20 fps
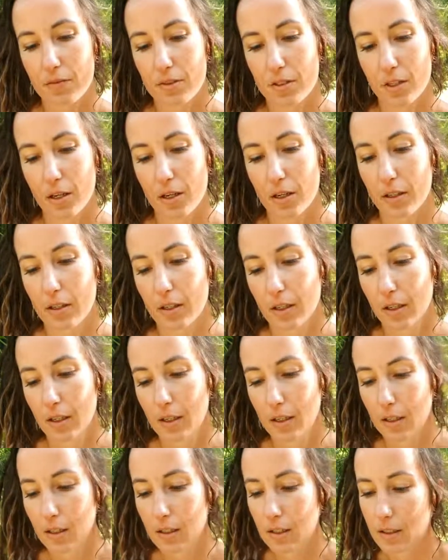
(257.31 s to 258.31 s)
So
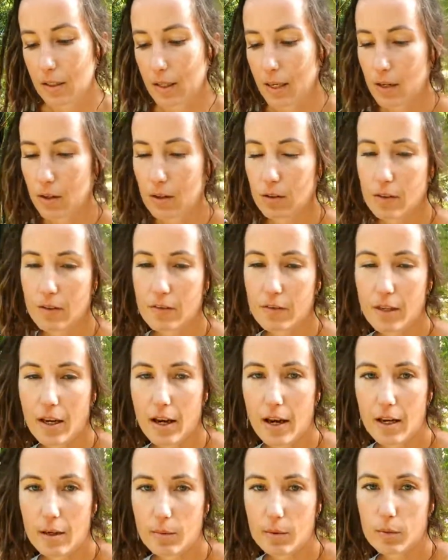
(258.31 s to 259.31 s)
get all of the
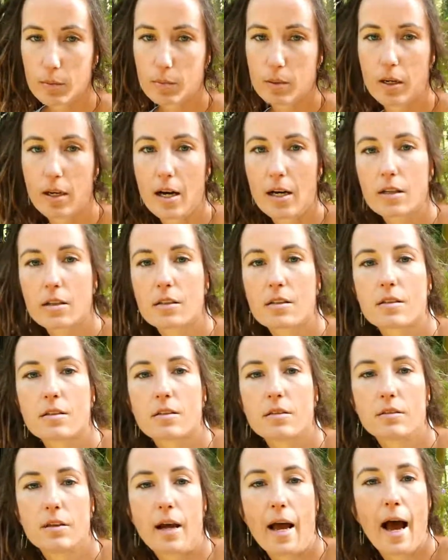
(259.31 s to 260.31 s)
animal products
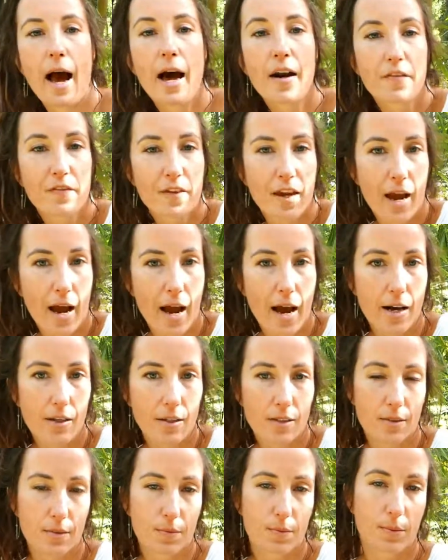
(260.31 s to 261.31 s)
out of your
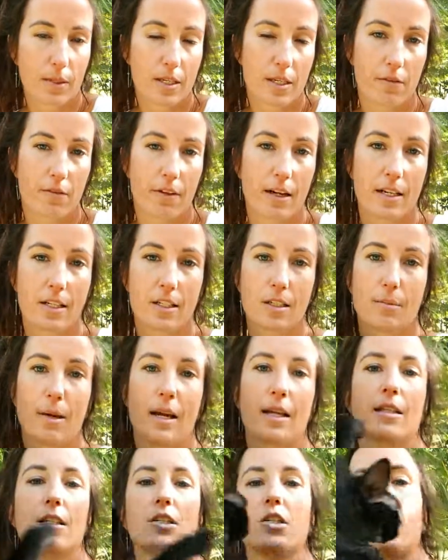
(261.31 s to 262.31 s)
house when you're ready to
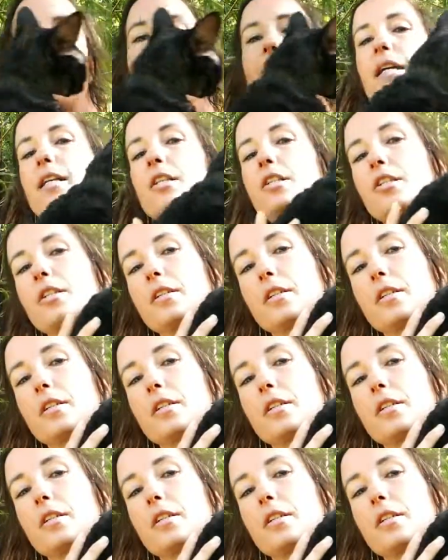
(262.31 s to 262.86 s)
make the change.